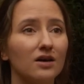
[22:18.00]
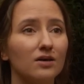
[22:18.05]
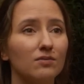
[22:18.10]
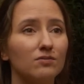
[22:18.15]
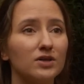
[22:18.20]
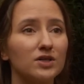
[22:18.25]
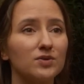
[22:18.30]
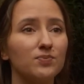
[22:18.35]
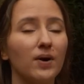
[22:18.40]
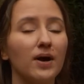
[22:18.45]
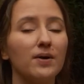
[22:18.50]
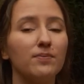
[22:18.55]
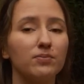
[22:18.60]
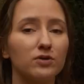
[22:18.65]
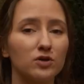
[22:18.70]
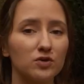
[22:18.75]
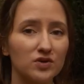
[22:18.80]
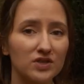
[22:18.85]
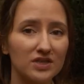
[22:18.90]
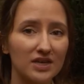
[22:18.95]
but by
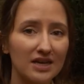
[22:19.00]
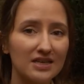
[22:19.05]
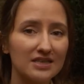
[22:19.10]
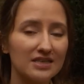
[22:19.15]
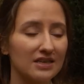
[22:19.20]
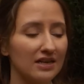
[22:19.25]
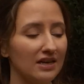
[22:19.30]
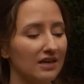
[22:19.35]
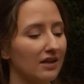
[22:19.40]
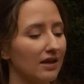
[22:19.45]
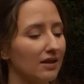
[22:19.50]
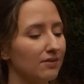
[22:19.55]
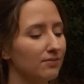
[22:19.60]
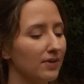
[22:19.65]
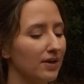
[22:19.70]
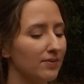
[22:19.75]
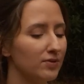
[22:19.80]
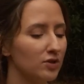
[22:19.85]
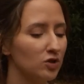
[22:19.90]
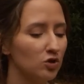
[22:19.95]
processing and
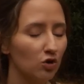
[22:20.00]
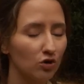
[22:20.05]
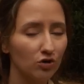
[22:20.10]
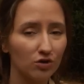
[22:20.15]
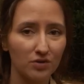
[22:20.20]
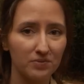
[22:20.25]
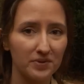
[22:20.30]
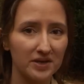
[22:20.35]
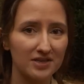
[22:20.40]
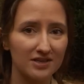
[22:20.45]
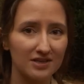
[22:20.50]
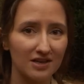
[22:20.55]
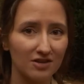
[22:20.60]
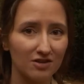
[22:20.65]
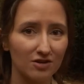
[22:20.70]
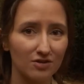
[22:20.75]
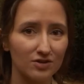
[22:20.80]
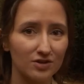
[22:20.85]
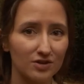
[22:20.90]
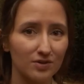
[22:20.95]
maybe documenting
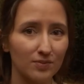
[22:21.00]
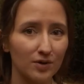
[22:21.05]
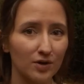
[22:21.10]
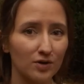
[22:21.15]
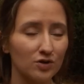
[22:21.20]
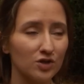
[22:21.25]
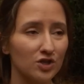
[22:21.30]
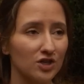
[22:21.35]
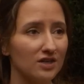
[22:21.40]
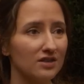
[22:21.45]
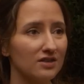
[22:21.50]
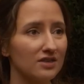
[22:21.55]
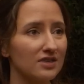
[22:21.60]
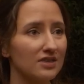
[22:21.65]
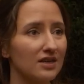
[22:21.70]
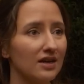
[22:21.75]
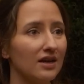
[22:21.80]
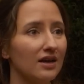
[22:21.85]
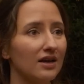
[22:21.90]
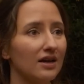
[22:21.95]
those
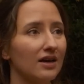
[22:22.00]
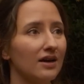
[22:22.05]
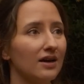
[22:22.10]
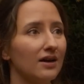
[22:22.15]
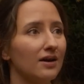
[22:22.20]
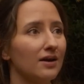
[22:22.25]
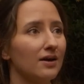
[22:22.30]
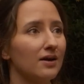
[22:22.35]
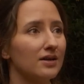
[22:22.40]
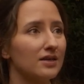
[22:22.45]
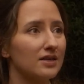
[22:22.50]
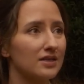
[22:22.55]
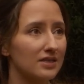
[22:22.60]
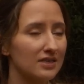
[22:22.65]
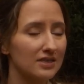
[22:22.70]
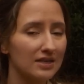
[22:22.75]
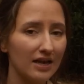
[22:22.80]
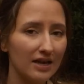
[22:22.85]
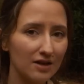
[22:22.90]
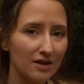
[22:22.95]
emotions,
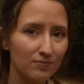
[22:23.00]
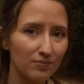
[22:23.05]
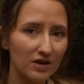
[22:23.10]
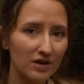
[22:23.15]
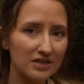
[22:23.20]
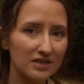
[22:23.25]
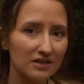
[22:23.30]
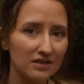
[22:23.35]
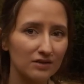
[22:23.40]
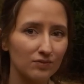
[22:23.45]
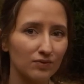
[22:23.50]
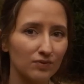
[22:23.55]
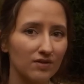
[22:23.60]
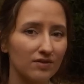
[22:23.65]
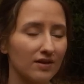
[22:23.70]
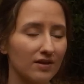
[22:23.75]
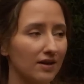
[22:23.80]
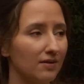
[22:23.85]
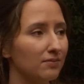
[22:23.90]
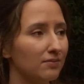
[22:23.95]
staying present
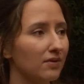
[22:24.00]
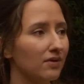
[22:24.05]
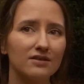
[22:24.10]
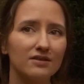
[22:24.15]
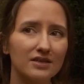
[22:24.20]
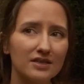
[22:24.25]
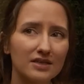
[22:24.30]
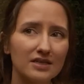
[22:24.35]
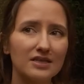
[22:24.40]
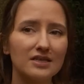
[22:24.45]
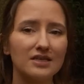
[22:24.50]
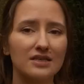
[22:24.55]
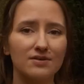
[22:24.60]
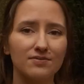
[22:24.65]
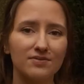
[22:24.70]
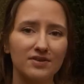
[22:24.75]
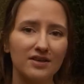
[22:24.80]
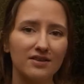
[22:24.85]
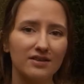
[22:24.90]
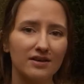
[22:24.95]
with them. This is
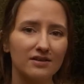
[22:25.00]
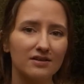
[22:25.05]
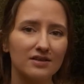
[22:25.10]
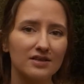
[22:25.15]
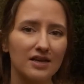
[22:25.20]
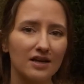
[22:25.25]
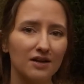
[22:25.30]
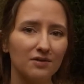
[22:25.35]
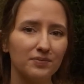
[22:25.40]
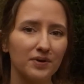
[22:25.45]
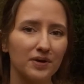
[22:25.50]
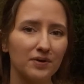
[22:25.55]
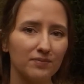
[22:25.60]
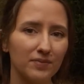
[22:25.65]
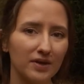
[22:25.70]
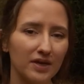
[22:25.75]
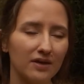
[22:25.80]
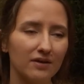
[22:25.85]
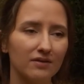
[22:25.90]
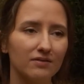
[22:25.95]
something that is helping
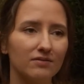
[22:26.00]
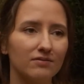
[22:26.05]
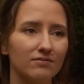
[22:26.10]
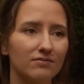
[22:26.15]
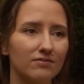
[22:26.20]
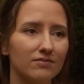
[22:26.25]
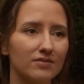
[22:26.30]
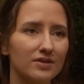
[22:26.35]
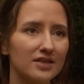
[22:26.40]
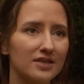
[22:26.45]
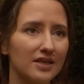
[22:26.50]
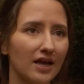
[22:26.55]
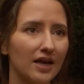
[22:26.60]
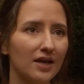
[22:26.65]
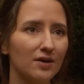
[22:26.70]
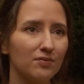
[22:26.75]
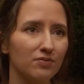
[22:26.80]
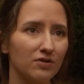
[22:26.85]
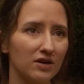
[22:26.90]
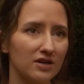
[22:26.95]
me,
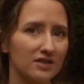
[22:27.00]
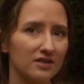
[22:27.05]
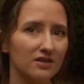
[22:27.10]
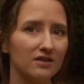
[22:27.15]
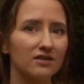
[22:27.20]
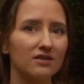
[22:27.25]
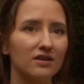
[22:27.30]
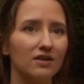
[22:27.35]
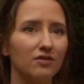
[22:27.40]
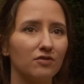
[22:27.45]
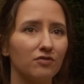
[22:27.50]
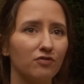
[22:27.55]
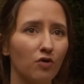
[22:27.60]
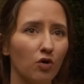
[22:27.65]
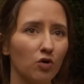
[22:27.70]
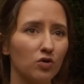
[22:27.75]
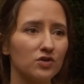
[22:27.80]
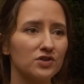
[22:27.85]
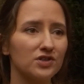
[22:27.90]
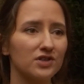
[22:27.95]
staying present and
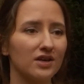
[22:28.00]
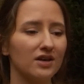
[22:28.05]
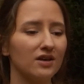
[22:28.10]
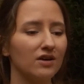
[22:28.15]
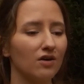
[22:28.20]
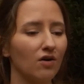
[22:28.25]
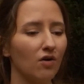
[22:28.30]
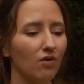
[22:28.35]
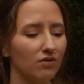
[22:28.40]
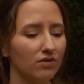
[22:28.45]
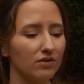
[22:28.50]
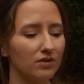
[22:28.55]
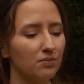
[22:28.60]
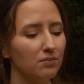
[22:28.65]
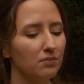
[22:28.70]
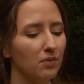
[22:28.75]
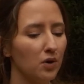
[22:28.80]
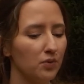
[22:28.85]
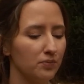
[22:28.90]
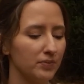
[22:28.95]
focusing on the
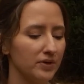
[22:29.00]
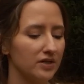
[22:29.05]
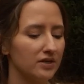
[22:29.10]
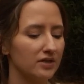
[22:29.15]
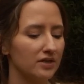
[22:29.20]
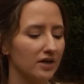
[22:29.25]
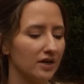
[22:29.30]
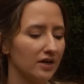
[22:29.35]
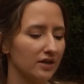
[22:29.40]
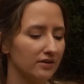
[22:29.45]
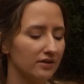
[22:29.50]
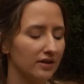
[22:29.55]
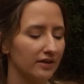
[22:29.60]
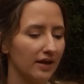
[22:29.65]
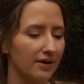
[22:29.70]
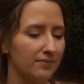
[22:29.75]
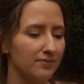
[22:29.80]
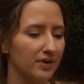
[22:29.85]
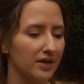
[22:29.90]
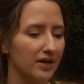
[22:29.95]
moment that
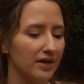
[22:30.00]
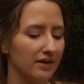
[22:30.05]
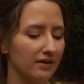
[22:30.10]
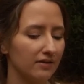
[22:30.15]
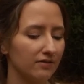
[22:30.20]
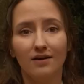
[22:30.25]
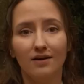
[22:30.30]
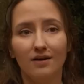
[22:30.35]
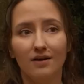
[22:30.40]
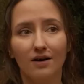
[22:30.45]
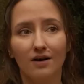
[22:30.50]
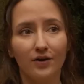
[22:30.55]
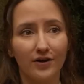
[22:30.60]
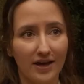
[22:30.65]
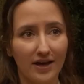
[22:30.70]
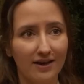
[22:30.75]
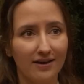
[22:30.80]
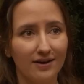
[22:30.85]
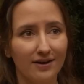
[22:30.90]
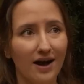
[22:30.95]
I'm in.
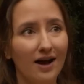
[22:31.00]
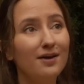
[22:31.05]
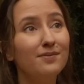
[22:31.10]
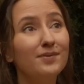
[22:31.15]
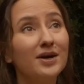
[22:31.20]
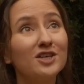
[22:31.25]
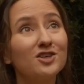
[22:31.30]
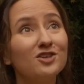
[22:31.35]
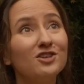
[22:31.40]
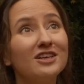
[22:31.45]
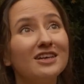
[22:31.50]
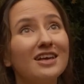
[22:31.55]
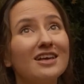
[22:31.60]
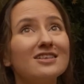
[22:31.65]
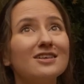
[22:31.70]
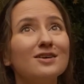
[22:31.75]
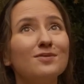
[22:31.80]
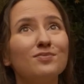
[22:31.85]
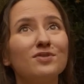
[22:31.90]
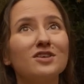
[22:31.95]
Okay, I am actually
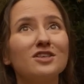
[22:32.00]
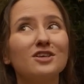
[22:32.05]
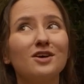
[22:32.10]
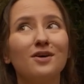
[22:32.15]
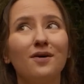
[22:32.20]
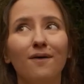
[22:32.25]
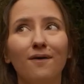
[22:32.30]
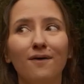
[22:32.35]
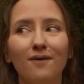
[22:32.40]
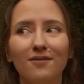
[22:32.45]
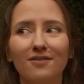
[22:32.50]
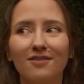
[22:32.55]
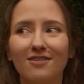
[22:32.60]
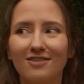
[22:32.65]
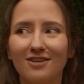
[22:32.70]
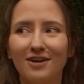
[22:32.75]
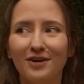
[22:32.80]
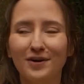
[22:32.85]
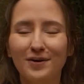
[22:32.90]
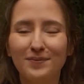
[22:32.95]
getting pretty cold,
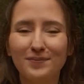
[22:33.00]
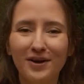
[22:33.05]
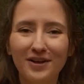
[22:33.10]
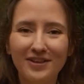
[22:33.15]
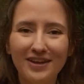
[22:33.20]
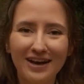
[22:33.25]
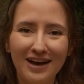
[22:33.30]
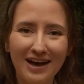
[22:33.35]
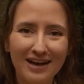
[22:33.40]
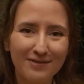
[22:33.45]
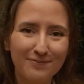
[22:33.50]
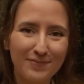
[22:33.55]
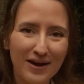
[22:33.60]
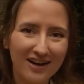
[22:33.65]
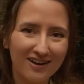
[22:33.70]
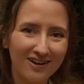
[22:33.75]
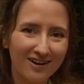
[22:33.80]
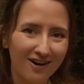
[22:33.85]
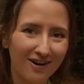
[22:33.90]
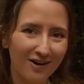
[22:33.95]
so I'm gonna head
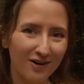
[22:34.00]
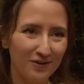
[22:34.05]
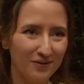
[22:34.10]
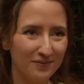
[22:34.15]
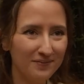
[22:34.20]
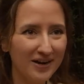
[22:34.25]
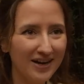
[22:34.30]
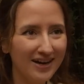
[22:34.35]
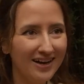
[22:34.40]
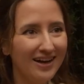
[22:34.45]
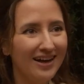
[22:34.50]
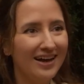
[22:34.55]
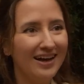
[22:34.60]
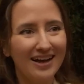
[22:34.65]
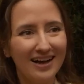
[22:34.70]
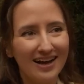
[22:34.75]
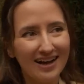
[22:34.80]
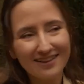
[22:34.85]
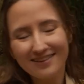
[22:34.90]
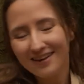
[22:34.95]
back home
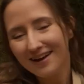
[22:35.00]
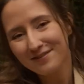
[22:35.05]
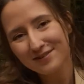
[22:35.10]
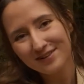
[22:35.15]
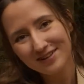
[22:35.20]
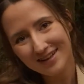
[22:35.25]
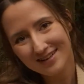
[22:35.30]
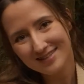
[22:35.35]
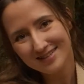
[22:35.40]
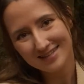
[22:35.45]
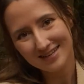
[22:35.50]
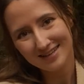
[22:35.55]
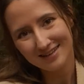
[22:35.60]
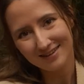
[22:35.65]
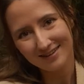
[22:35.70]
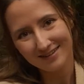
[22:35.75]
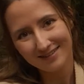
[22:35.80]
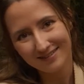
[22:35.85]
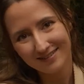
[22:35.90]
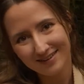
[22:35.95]
and I will
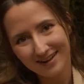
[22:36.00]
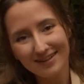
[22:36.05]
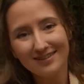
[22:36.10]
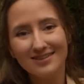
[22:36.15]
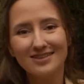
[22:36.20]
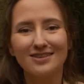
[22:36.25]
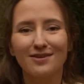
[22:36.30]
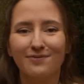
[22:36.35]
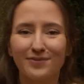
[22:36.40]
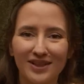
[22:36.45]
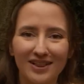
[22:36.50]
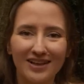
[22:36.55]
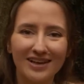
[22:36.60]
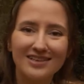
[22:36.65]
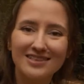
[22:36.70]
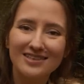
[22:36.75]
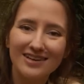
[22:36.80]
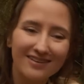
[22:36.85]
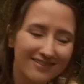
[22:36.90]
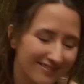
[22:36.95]
continue a little bit later.